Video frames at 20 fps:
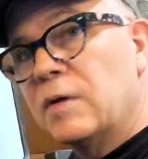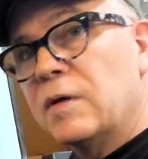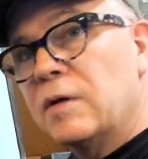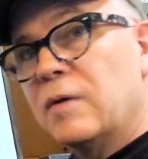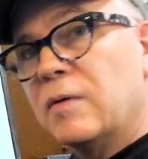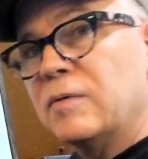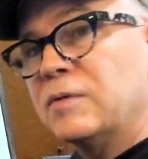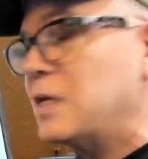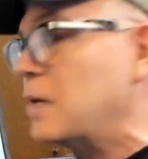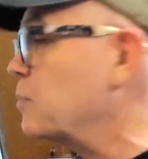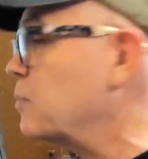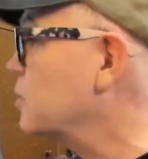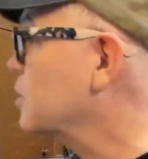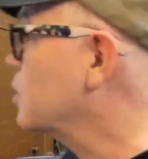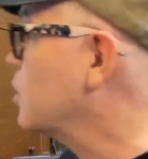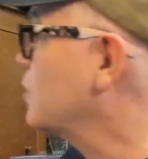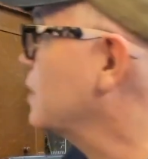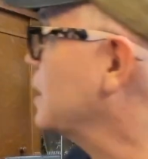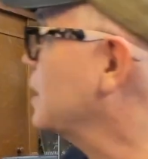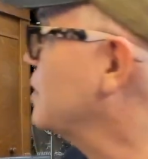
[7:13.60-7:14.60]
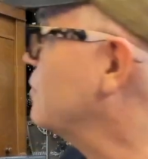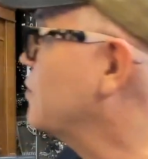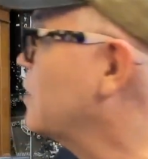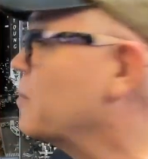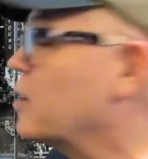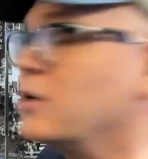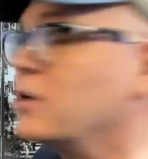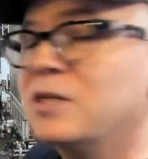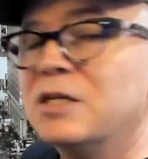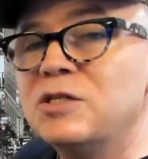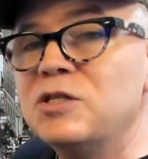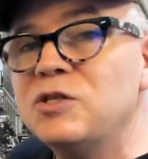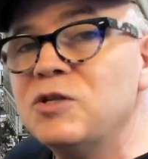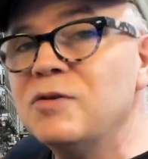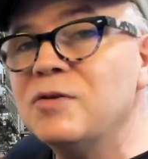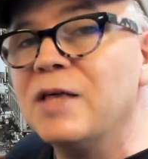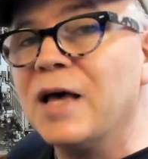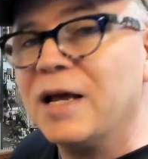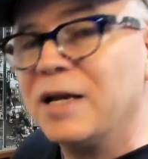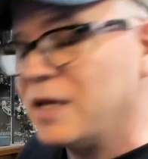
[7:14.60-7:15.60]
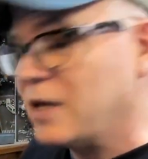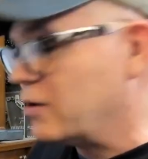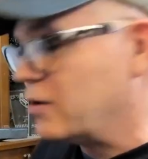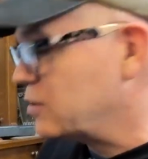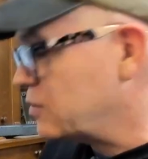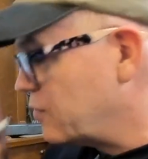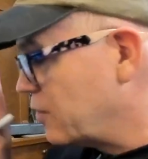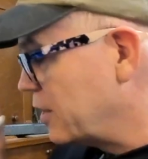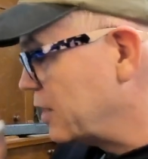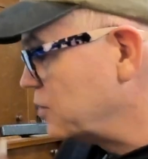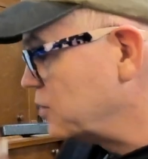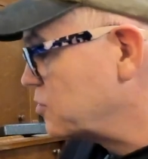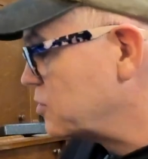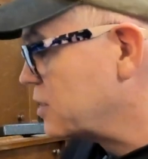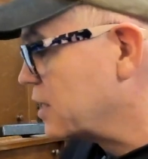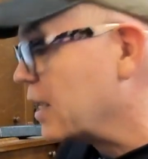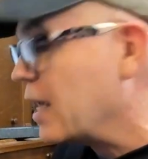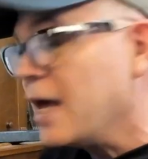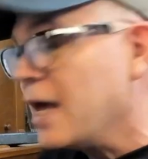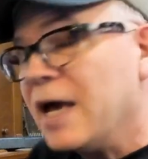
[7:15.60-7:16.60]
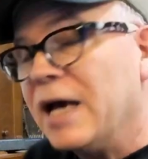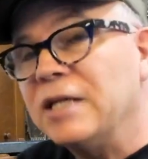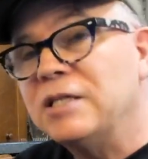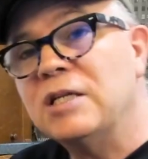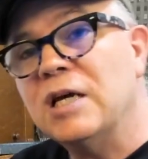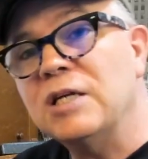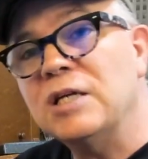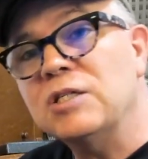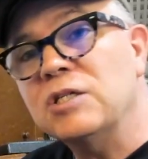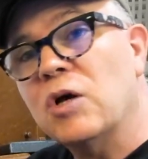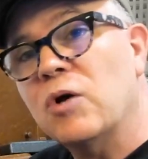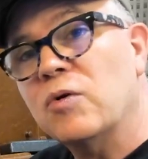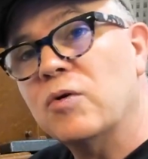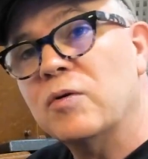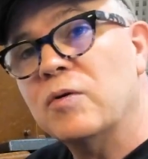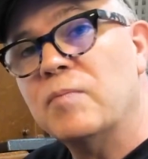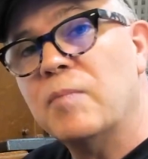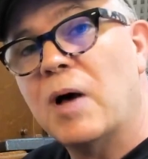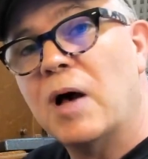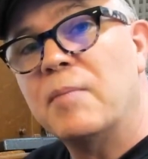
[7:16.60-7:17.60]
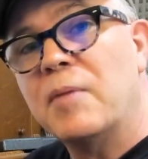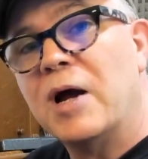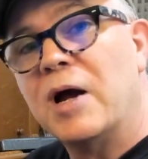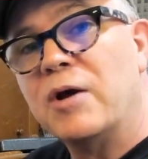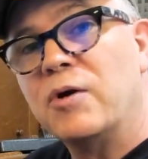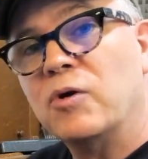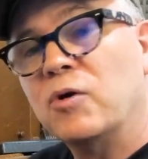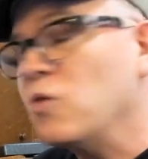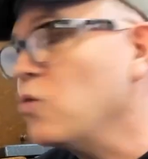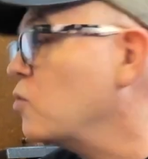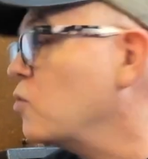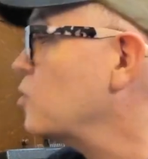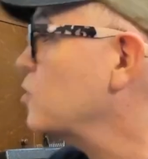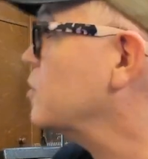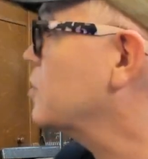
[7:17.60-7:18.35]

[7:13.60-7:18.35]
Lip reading: would typically go to E flat minor. It doesn't do that here. It's very interesting. It does go to a minor chord